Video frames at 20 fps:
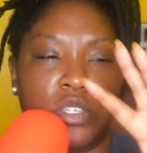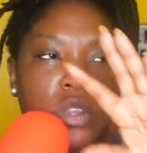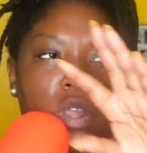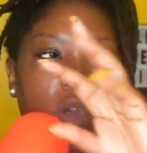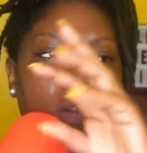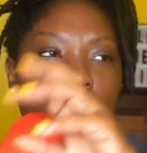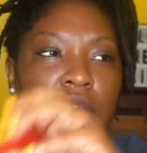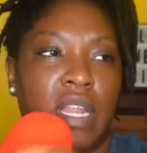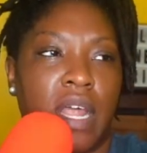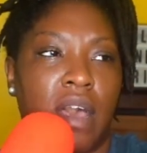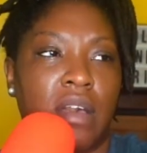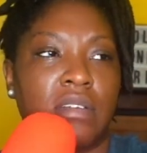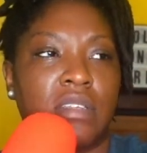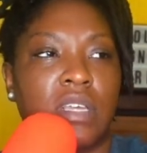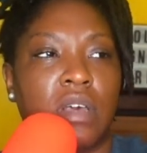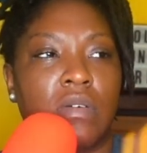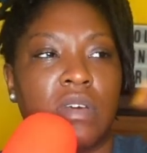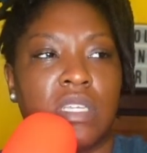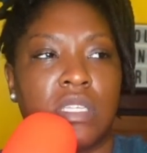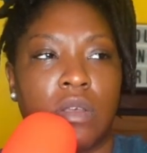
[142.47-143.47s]
You know, it
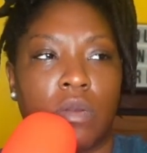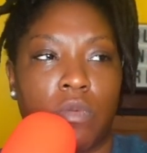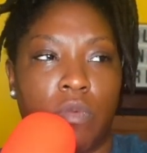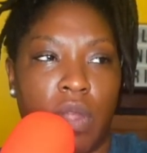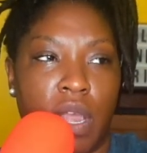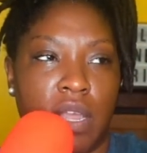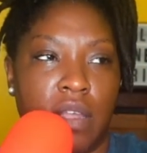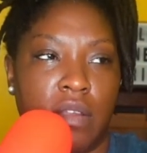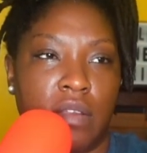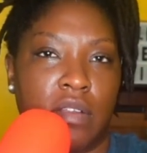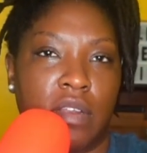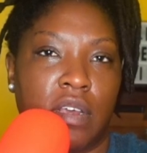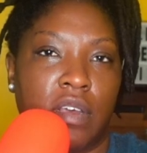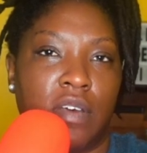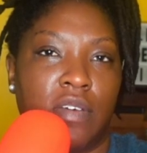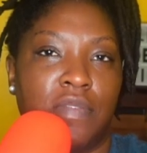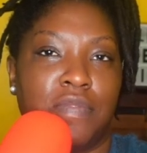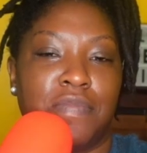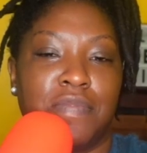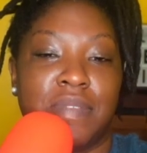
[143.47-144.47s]
also is a record
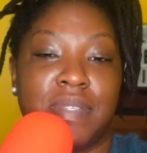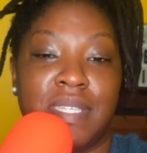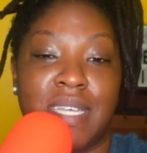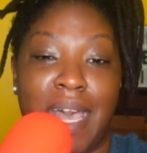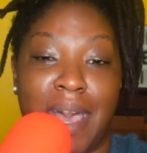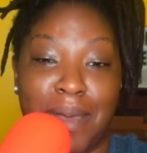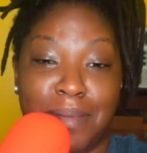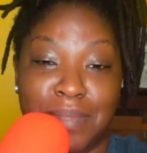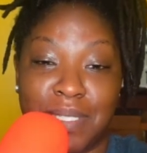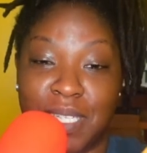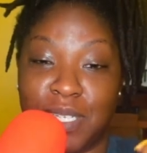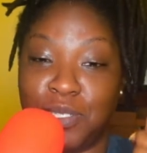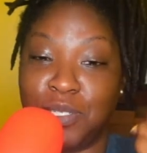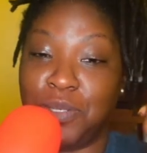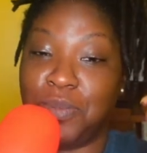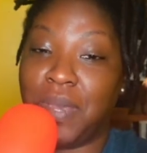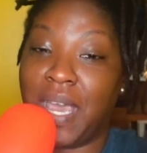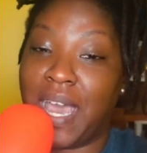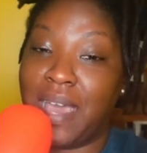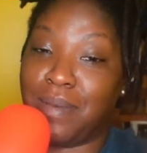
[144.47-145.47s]
of times
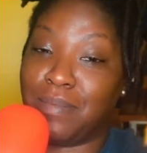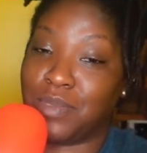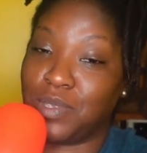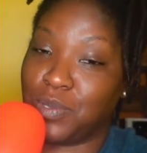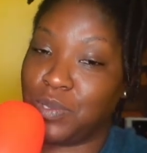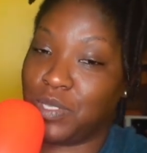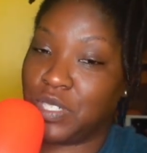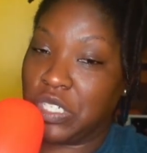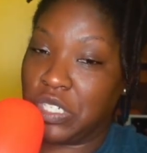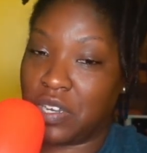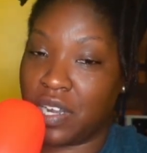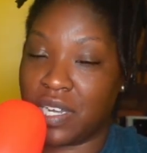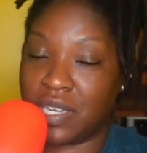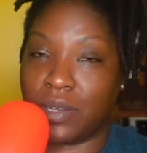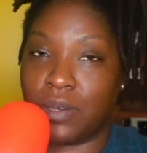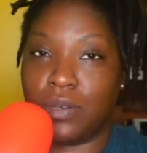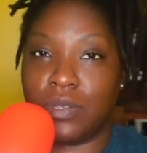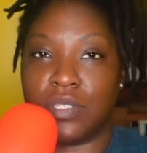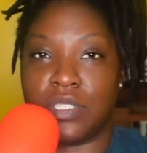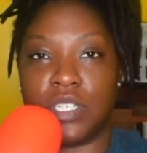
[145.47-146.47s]
that you came through
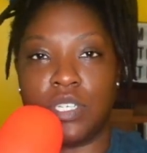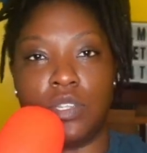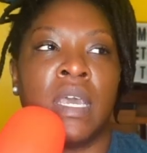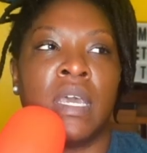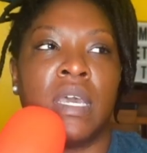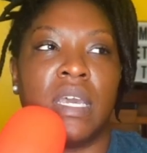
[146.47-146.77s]
struggles.